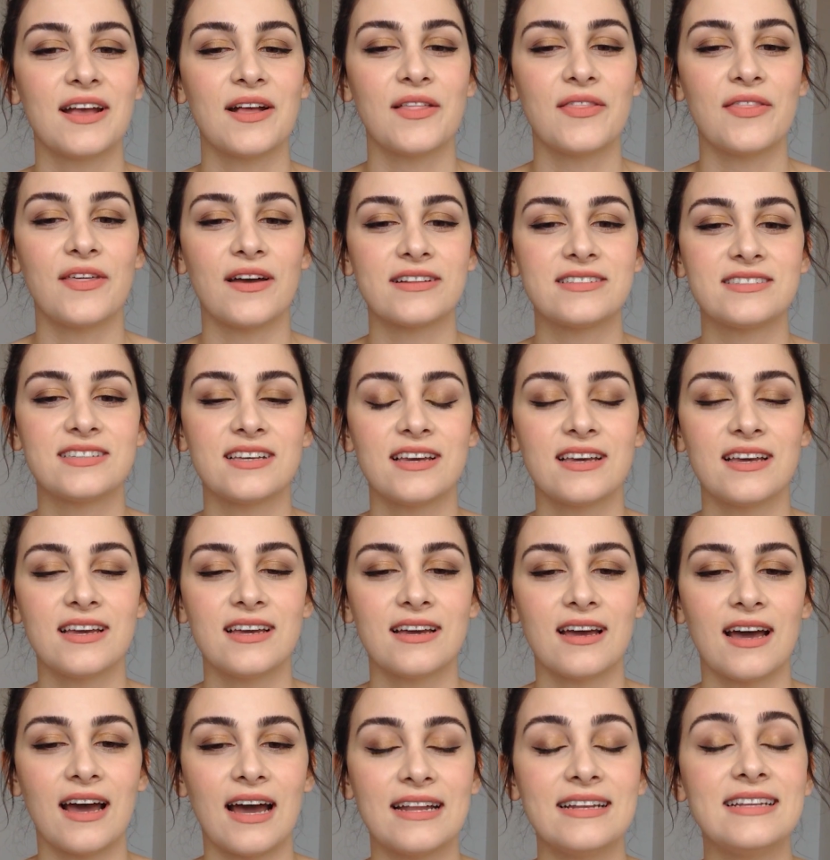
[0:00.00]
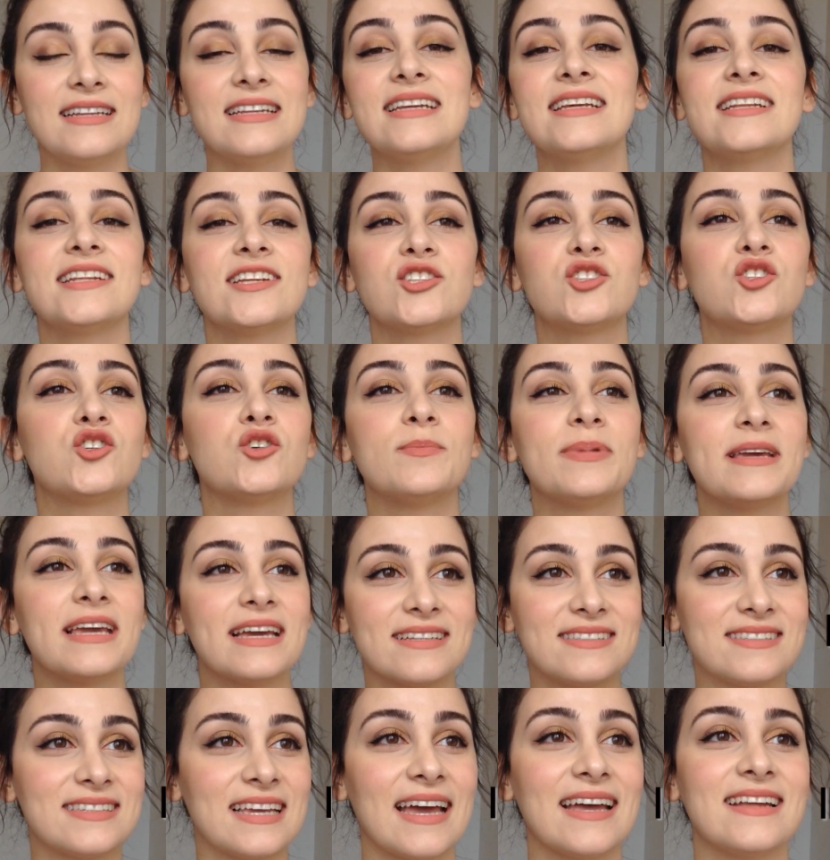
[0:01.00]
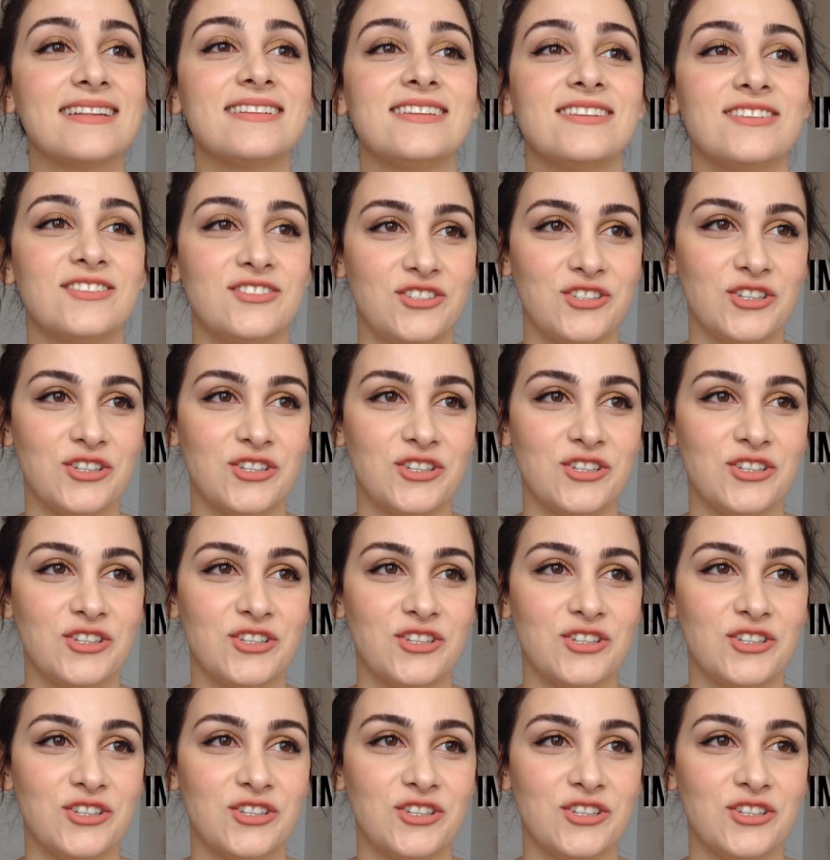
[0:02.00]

that needed to be attended